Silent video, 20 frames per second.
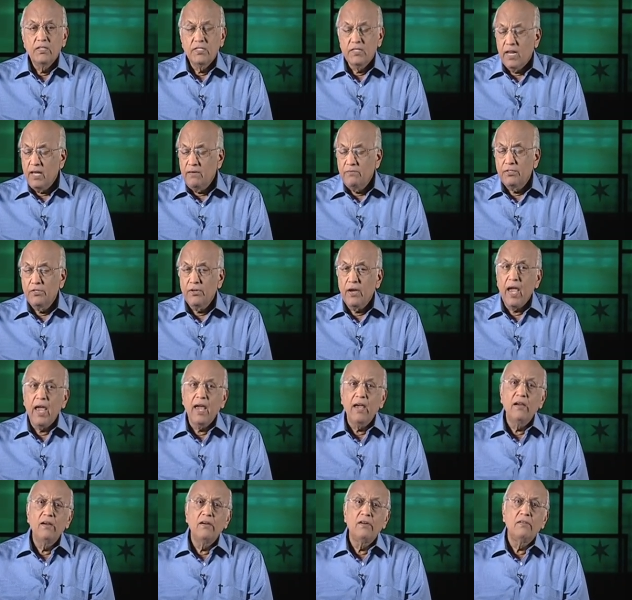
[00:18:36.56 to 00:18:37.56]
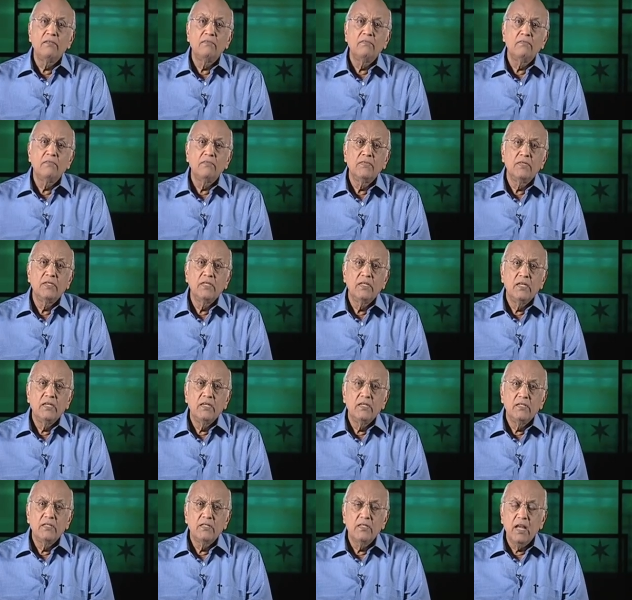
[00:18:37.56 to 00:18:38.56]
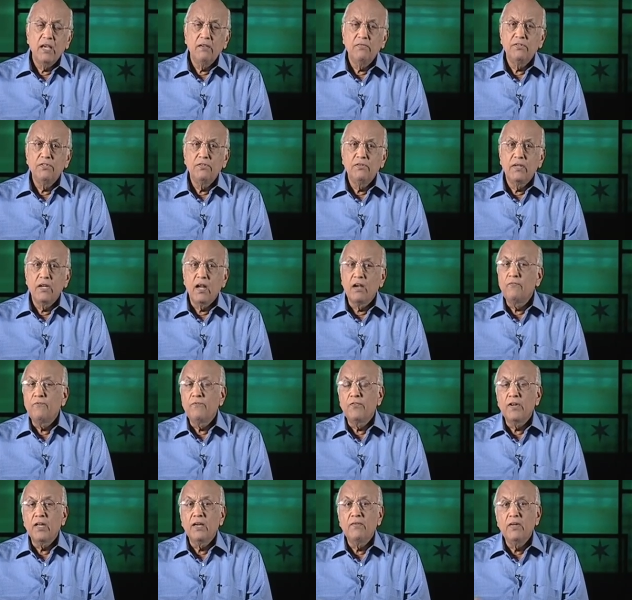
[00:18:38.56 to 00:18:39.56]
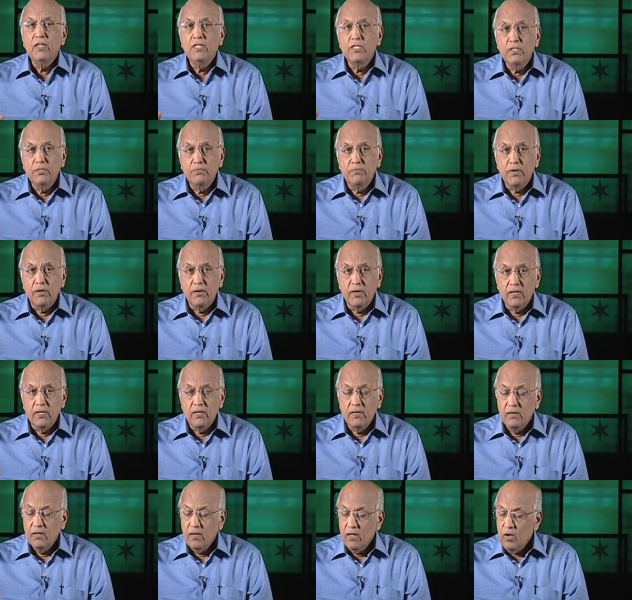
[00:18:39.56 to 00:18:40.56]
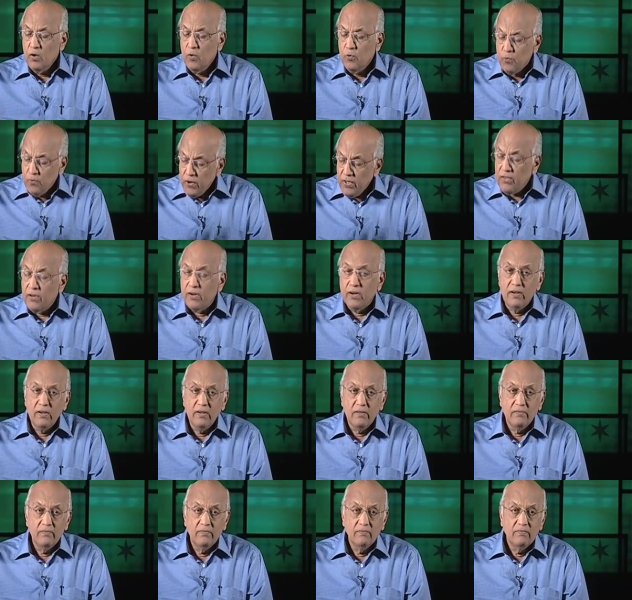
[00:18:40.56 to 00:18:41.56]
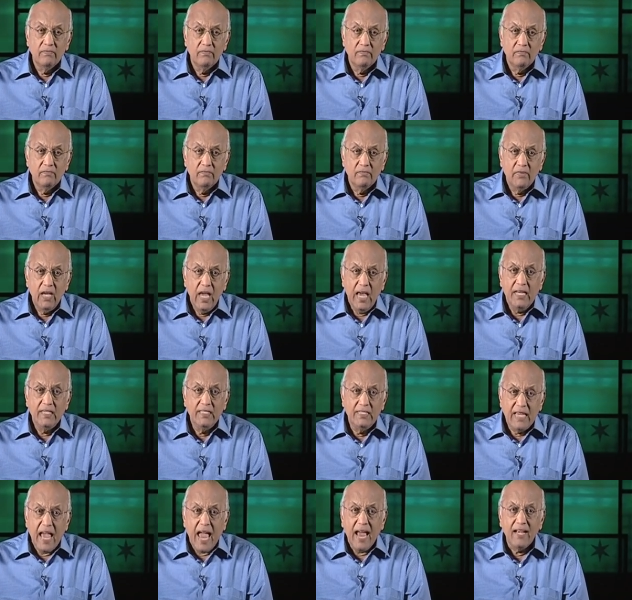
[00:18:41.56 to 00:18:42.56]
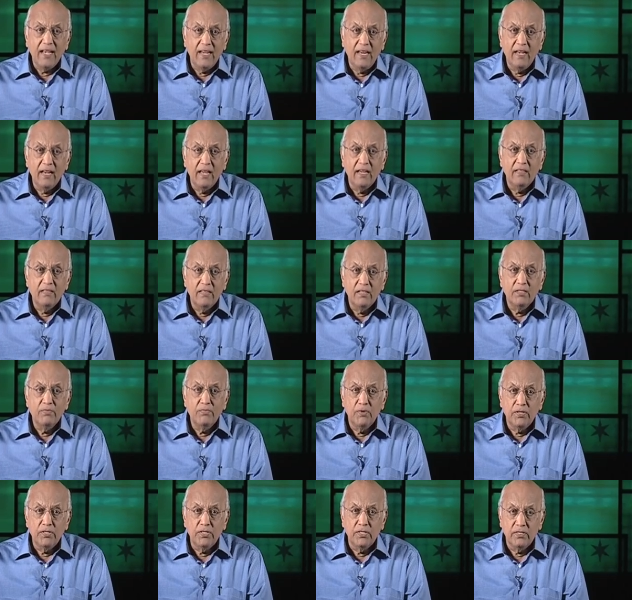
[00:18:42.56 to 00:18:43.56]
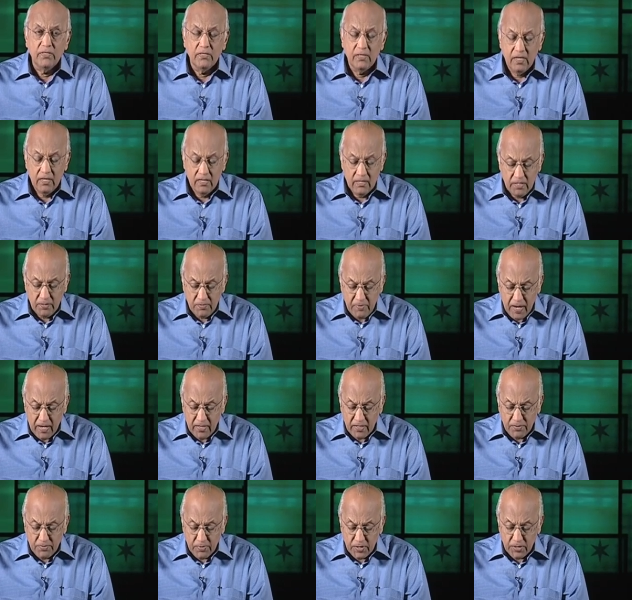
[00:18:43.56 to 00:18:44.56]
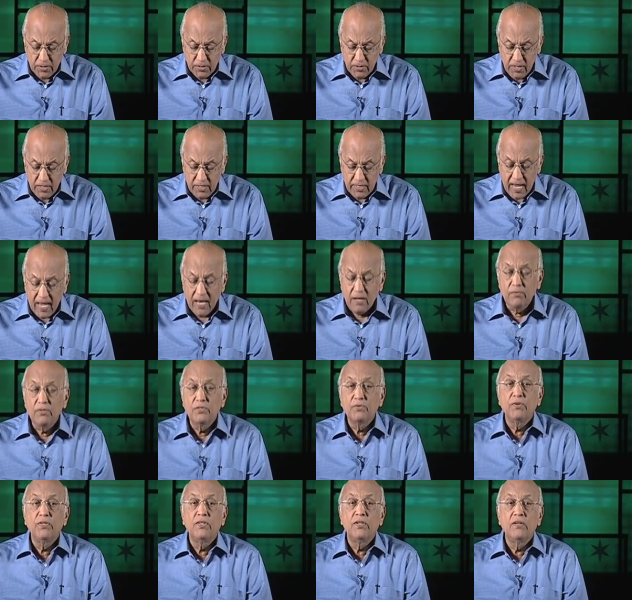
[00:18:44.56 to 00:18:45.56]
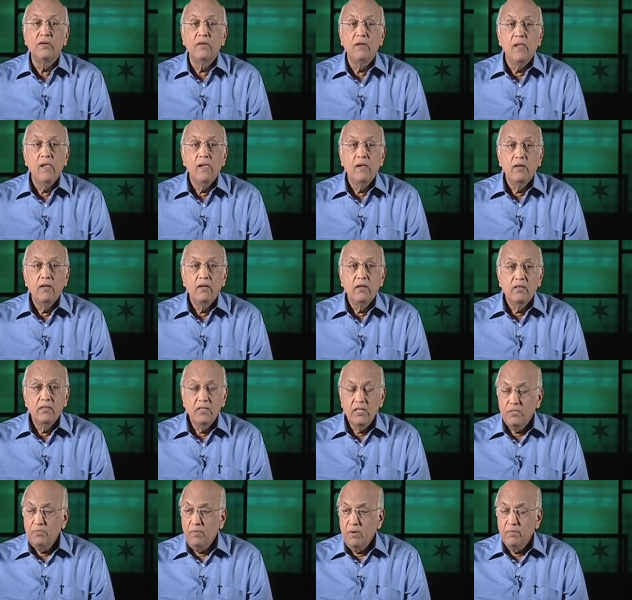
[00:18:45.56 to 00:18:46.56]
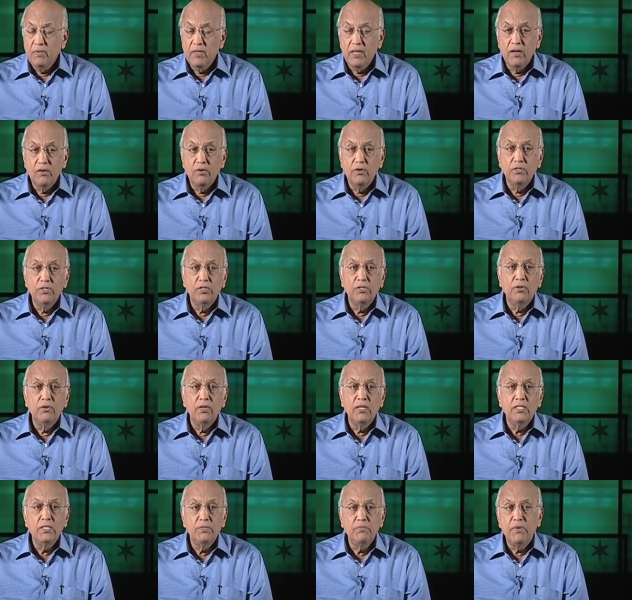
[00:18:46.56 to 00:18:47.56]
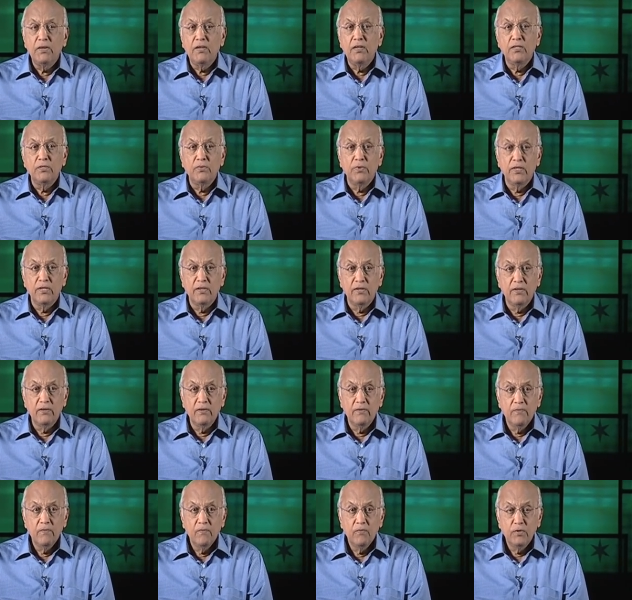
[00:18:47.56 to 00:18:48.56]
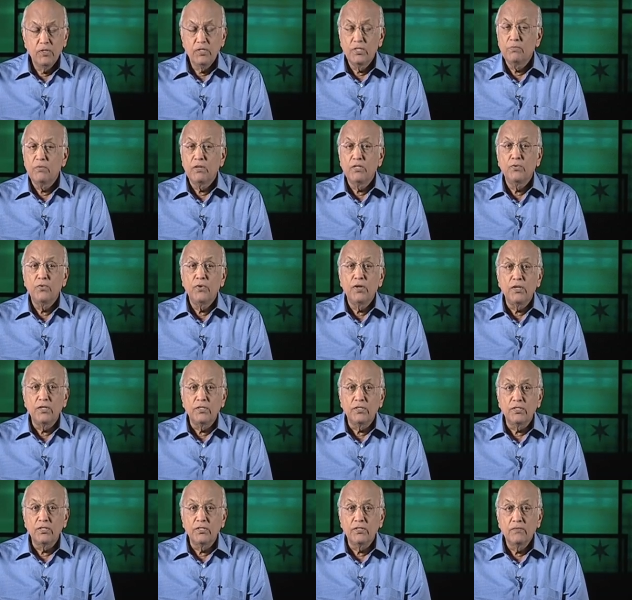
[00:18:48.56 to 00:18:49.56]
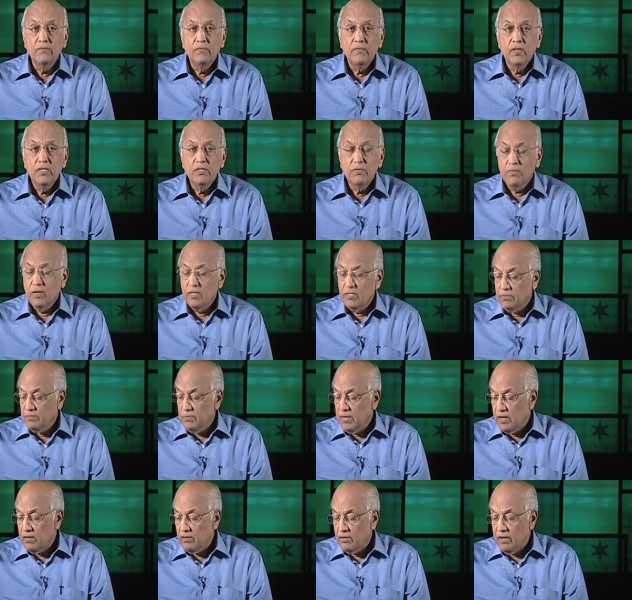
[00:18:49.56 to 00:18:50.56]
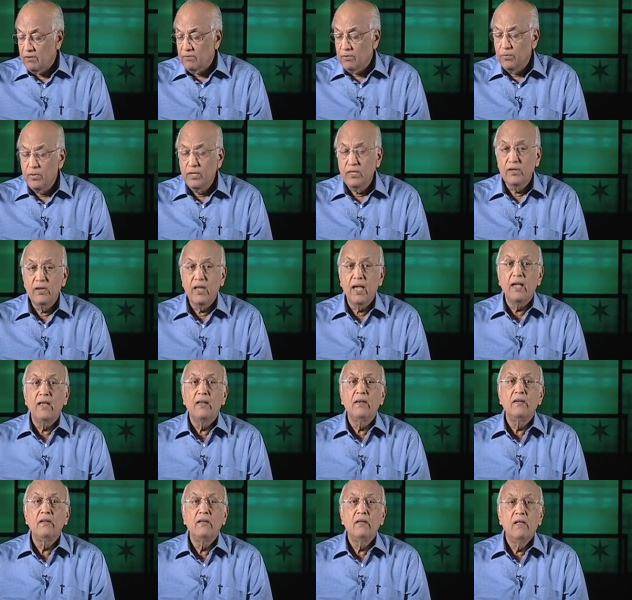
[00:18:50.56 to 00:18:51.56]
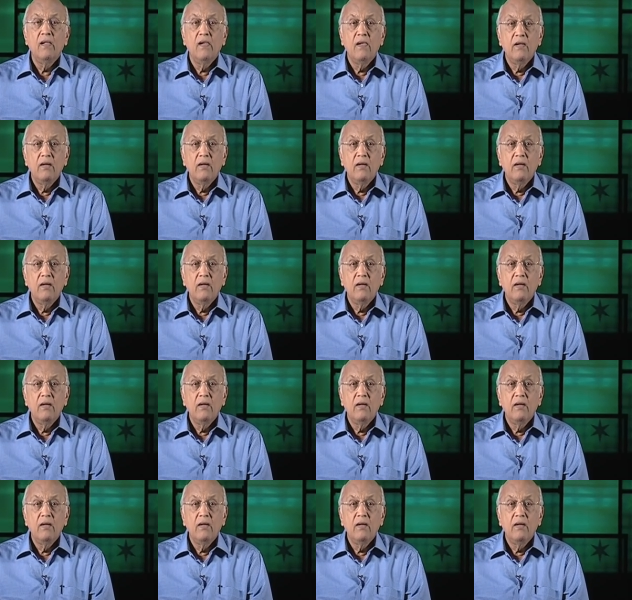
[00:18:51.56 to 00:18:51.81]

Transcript: slaves to anger, slaves to an unforgiving spirit, withered, exactly like this person. This man, this person, only his hand was withered. These people, their whole soul and spirit is withered, which is much worse. It's much better to have a withered hand